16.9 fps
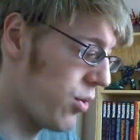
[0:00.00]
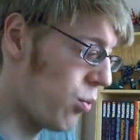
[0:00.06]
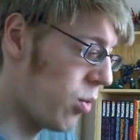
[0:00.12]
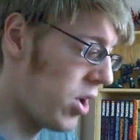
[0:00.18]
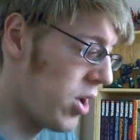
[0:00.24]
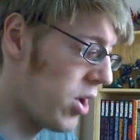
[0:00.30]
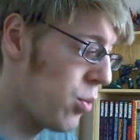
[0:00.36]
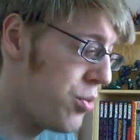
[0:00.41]

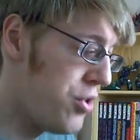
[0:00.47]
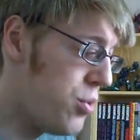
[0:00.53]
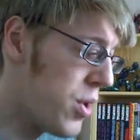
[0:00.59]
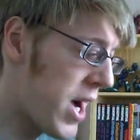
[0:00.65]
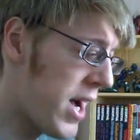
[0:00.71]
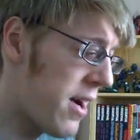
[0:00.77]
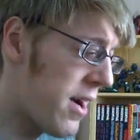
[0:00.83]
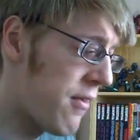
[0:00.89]
why would you
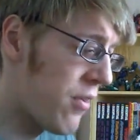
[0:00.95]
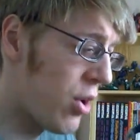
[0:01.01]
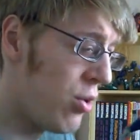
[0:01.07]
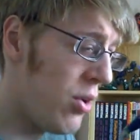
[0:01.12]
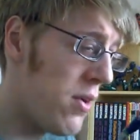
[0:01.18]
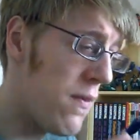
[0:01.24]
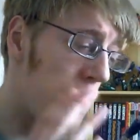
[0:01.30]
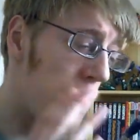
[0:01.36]
have
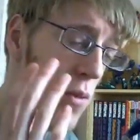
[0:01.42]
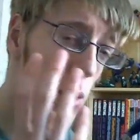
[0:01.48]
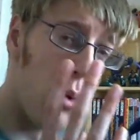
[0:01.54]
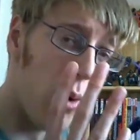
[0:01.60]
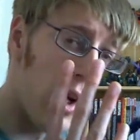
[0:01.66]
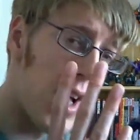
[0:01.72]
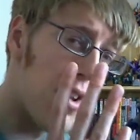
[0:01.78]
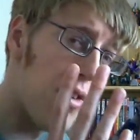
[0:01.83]
only
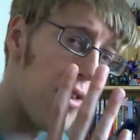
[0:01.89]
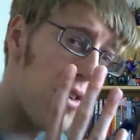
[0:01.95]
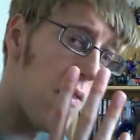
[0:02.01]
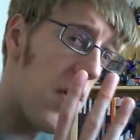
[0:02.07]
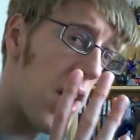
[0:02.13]
4 letters of